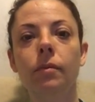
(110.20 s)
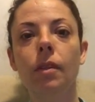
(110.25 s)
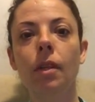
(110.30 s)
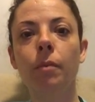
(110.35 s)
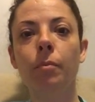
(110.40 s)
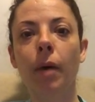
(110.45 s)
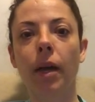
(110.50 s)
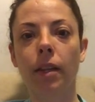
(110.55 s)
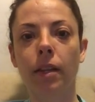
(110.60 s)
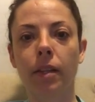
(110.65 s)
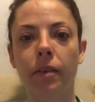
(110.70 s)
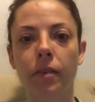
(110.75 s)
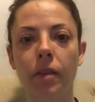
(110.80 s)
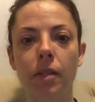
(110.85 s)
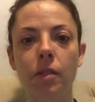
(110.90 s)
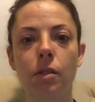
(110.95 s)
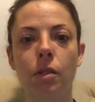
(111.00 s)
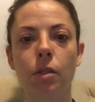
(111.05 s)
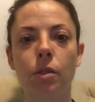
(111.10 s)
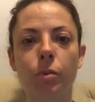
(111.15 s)
My living
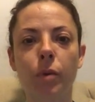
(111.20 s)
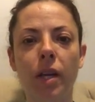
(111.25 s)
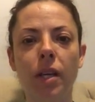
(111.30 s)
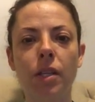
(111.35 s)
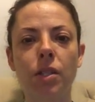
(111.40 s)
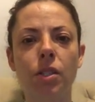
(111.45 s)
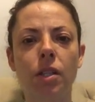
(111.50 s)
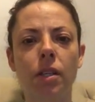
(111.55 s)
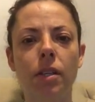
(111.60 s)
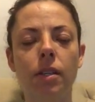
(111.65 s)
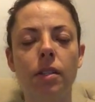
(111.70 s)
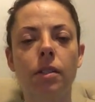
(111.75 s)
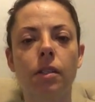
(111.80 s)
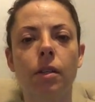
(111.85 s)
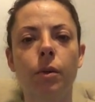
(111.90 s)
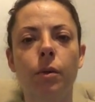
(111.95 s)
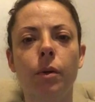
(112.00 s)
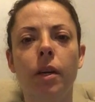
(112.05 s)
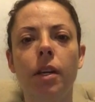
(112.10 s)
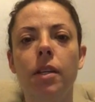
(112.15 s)
situation is
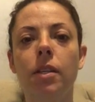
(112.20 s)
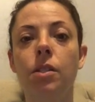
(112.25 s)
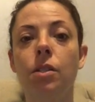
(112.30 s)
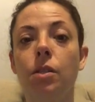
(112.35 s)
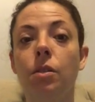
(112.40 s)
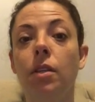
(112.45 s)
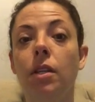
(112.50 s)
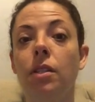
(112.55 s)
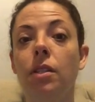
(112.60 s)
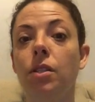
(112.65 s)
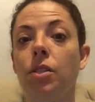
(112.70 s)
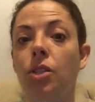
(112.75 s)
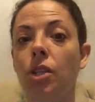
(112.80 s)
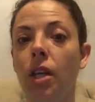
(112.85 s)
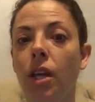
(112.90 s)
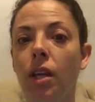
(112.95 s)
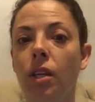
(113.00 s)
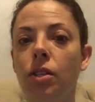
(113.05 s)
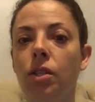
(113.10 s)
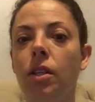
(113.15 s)
going to need to
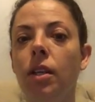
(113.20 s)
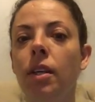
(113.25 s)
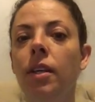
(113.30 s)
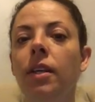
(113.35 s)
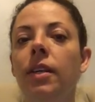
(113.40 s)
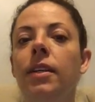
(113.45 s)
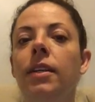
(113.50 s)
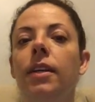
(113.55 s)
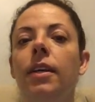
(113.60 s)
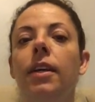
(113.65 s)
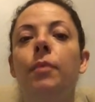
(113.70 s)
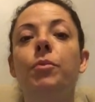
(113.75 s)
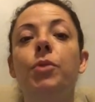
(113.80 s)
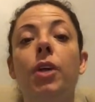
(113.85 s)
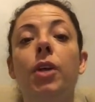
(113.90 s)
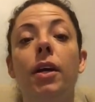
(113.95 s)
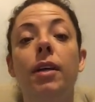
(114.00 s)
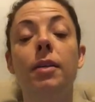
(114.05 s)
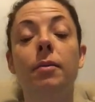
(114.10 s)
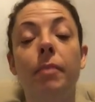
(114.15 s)
change. I'm
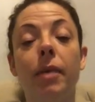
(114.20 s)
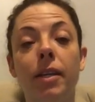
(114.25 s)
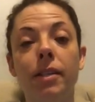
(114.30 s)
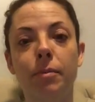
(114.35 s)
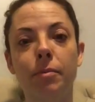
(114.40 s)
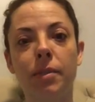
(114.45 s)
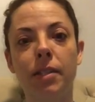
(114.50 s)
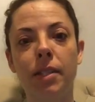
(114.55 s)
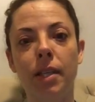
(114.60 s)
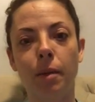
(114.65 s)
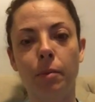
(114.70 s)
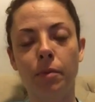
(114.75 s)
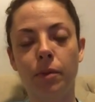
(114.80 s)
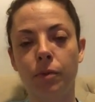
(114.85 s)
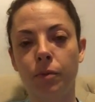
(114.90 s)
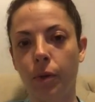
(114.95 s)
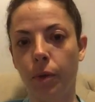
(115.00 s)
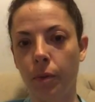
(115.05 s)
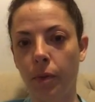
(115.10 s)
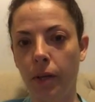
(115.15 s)
trying to make some steps
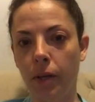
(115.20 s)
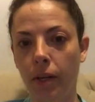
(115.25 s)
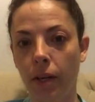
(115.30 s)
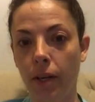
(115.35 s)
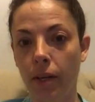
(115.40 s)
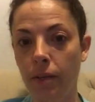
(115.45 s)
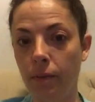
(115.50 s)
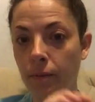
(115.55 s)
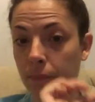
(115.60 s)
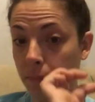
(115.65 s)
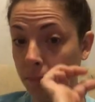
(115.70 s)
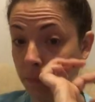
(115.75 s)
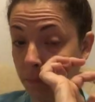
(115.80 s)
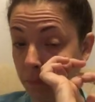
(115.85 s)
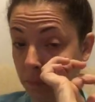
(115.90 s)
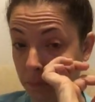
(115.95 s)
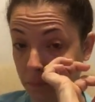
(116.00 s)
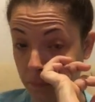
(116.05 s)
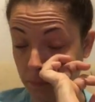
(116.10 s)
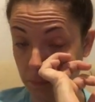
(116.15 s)
forward and
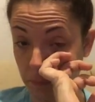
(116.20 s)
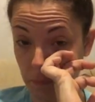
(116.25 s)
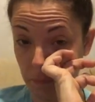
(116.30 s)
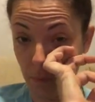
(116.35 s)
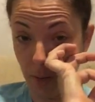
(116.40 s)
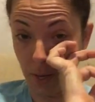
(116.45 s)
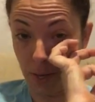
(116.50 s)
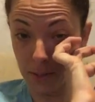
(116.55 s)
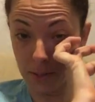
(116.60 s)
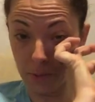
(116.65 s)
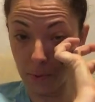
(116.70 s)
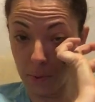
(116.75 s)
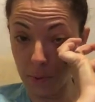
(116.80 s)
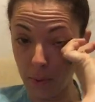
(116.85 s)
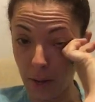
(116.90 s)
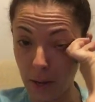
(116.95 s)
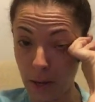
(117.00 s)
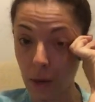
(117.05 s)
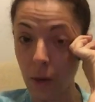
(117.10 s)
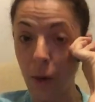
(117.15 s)
possibly
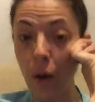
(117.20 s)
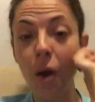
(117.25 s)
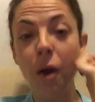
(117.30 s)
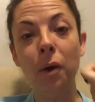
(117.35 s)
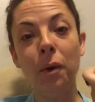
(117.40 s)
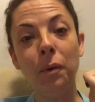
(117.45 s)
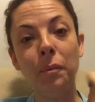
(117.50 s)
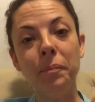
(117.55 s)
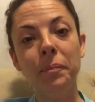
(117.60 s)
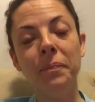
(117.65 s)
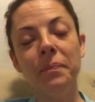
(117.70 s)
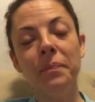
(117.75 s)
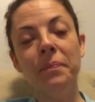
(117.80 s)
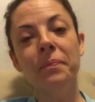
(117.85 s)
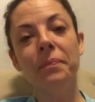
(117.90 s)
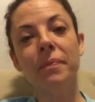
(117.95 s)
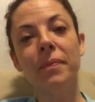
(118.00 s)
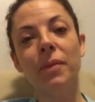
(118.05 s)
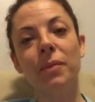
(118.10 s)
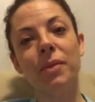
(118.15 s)
buying a home,
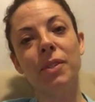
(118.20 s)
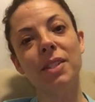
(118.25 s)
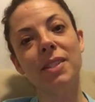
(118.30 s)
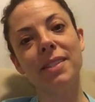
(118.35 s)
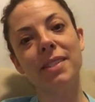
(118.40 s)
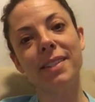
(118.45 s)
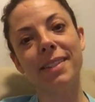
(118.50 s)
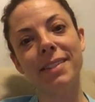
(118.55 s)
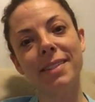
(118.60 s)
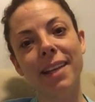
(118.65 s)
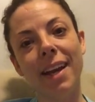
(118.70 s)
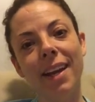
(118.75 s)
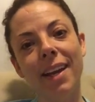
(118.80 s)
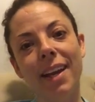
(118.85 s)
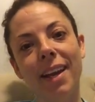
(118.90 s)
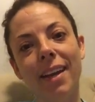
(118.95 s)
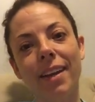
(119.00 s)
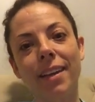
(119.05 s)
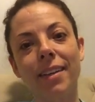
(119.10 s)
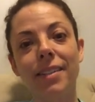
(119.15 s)
which is
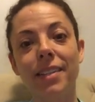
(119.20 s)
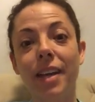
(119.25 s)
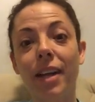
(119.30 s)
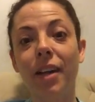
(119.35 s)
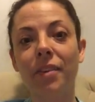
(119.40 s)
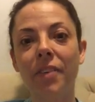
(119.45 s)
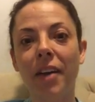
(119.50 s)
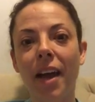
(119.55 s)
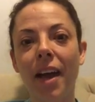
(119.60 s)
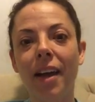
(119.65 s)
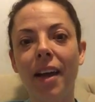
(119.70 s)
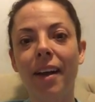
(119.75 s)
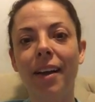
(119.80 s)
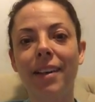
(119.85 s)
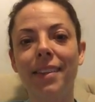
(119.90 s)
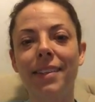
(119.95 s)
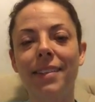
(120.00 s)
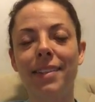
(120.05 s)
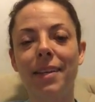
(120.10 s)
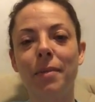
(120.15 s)
exciting and terrifying at
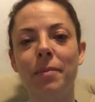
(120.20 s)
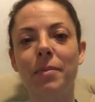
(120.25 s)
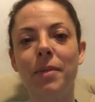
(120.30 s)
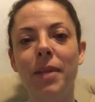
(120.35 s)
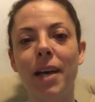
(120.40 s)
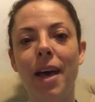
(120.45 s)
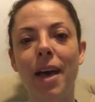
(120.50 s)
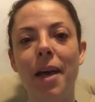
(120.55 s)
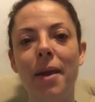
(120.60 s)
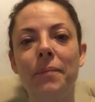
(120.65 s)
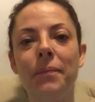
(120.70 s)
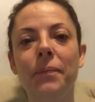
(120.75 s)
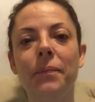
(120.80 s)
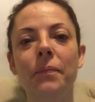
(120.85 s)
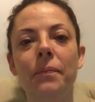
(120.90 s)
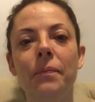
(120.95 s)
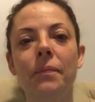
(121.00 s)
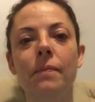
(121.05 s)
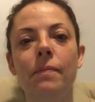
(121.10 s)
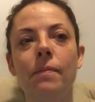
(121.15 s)
the same time.
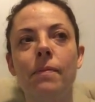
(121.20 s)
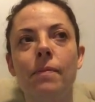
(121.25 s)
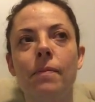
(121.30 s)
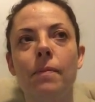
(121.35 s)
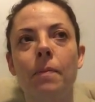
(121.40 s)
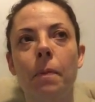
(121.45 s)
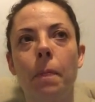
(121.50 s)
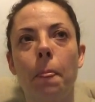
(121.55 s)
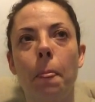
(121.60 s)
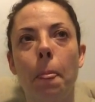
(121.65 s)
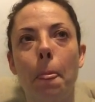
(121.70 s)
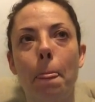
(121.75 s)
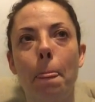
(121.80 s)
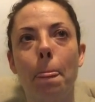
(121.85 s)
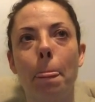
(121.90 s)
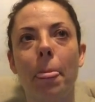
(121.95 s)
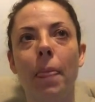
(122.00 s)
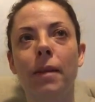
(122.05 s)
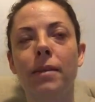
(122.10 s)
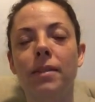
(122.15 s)

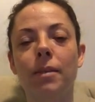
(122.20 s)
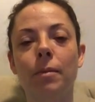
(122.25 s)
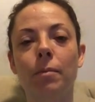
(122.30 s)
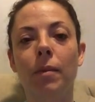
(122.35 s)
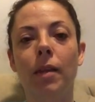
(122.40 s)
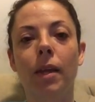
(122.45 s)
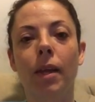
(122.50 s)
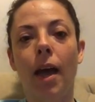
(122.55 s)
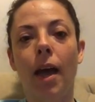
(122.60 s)
Something